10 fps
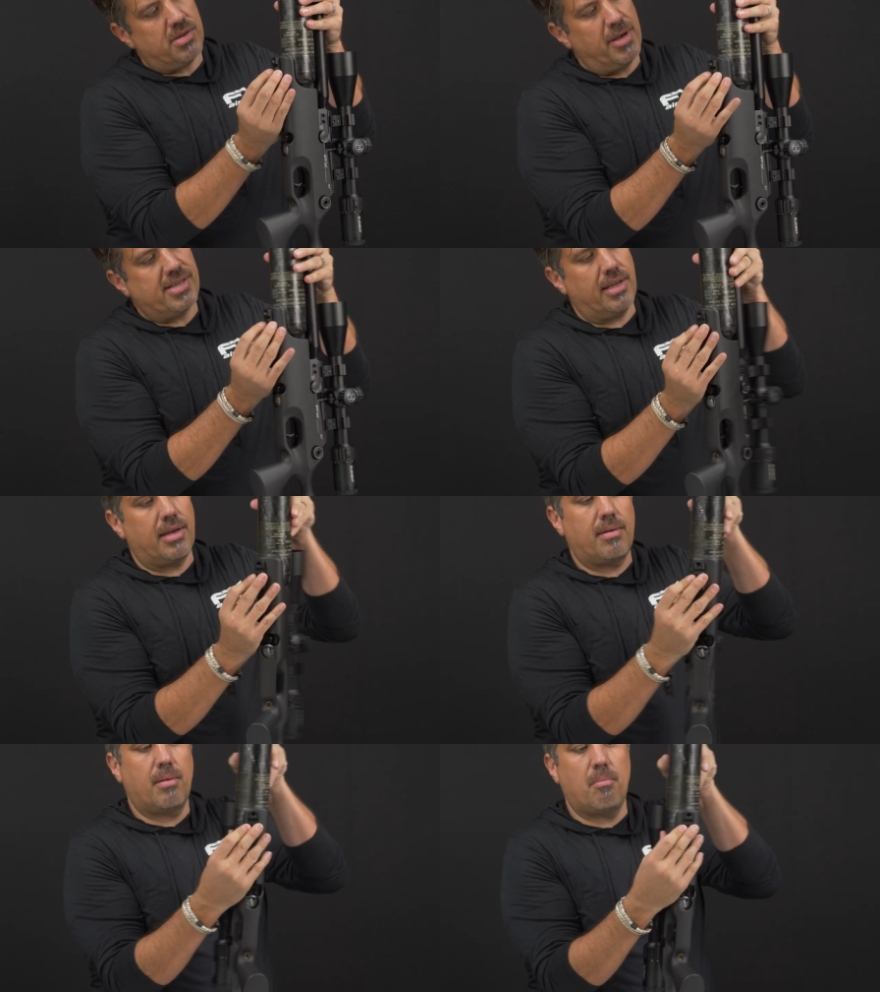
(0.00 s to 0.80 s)
just
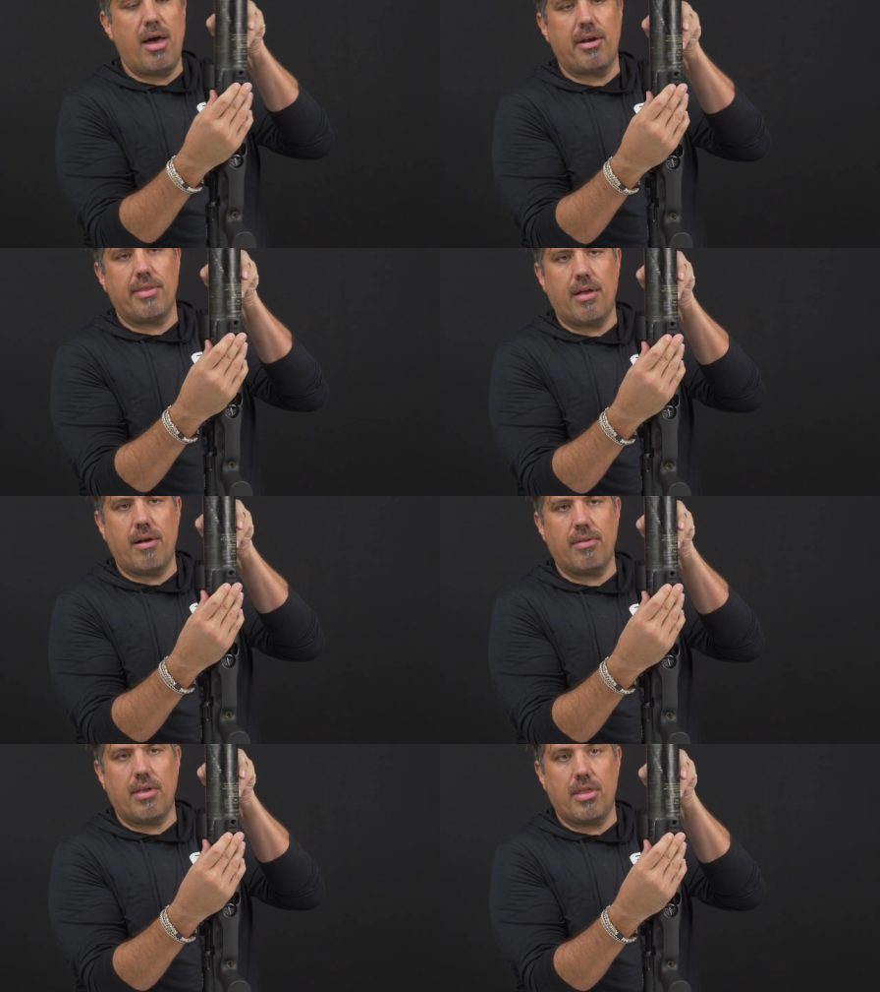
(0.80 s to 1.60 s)
basically mount it
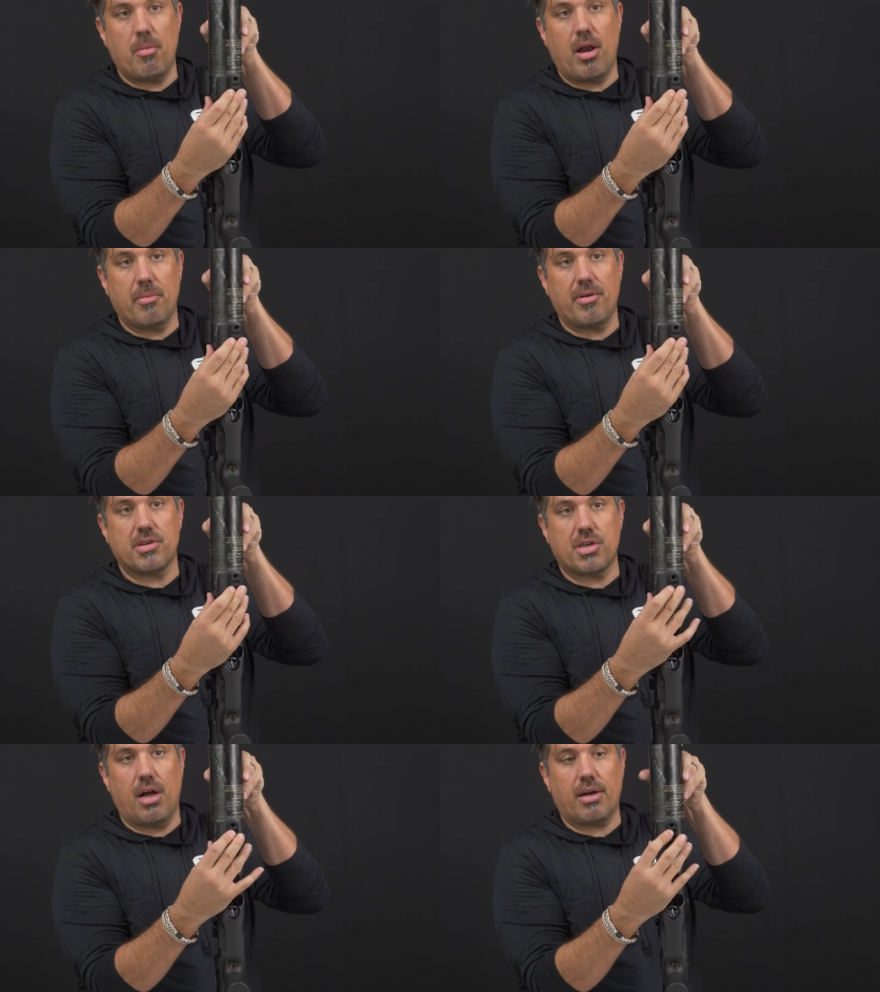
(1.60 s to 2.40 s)
there at the bottom of
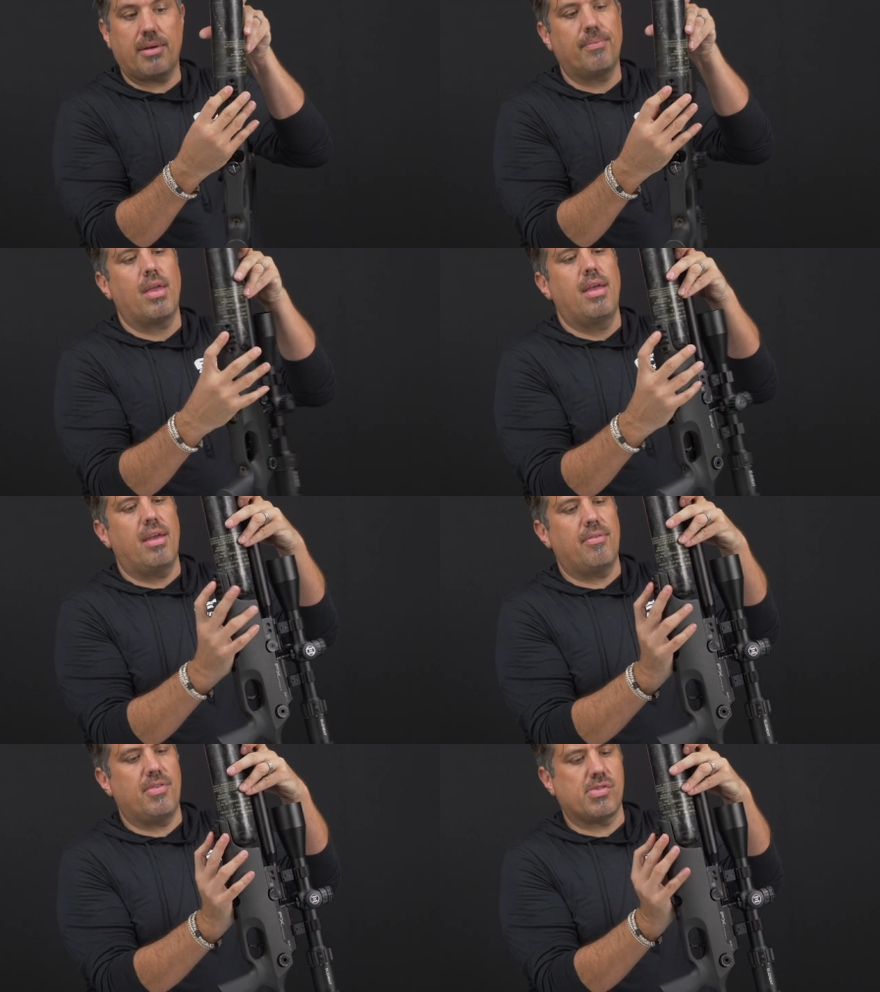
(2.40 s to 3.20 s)
your stock
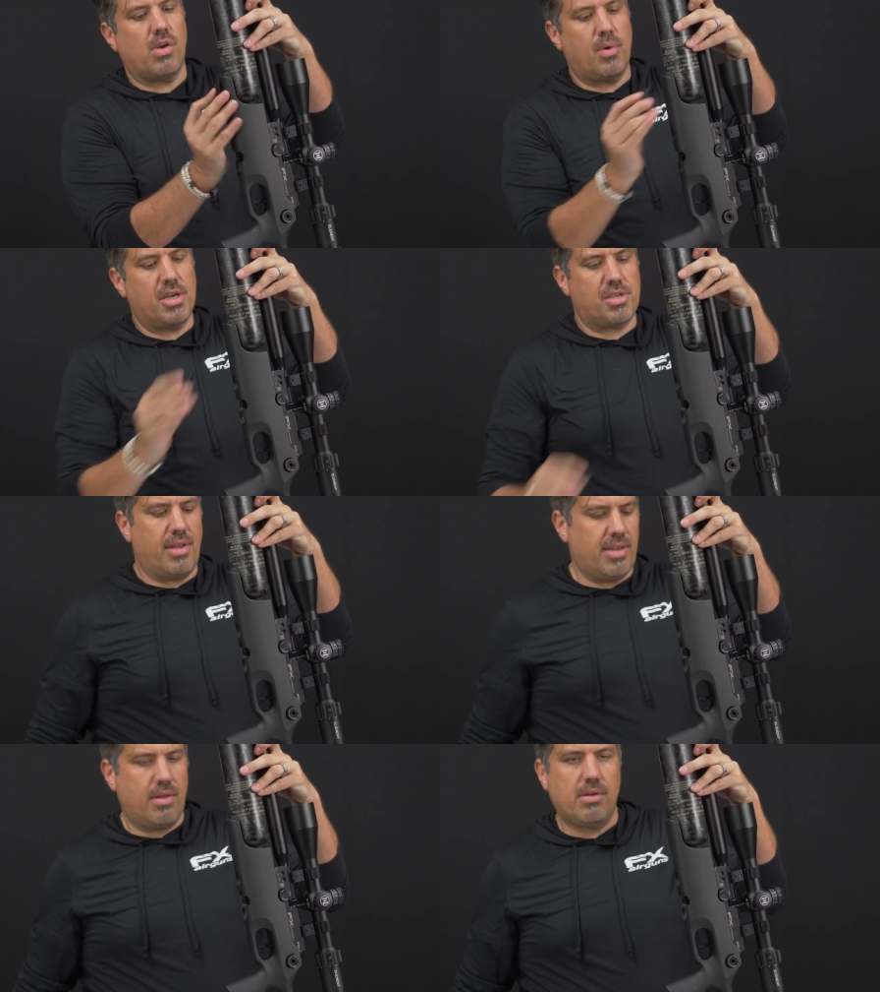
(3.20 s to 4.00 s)
if you so wish.
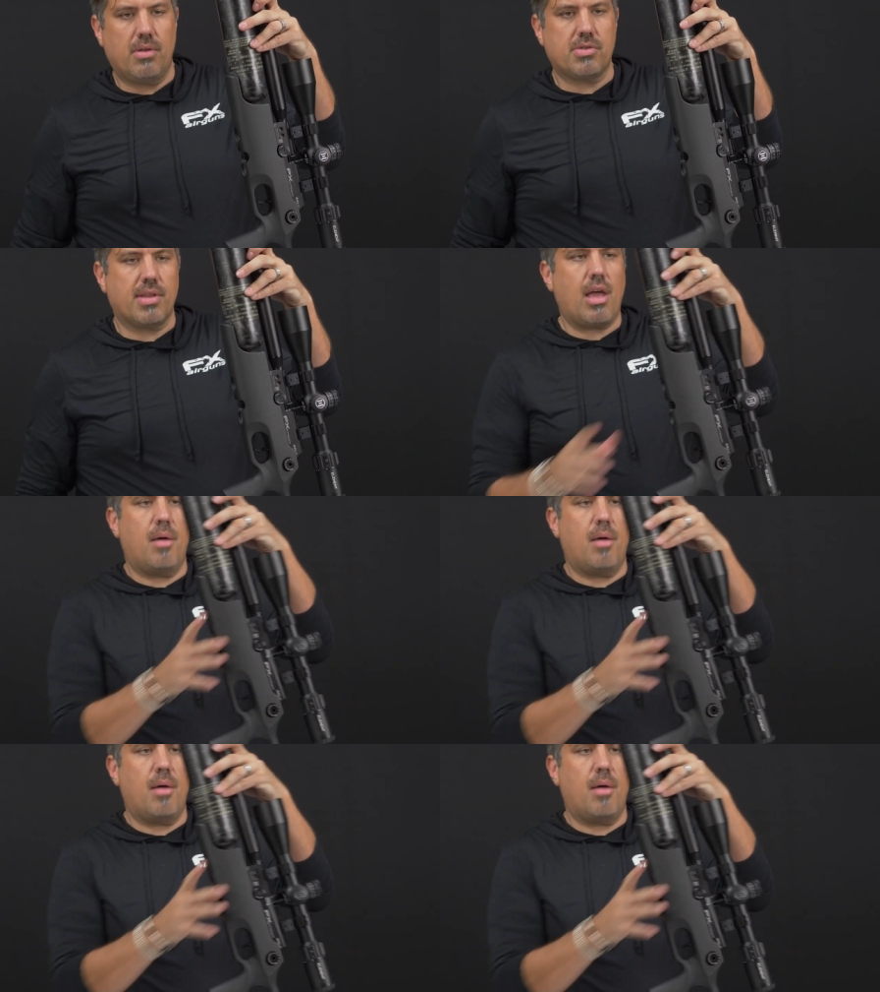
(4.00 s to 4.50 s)
So that, those are the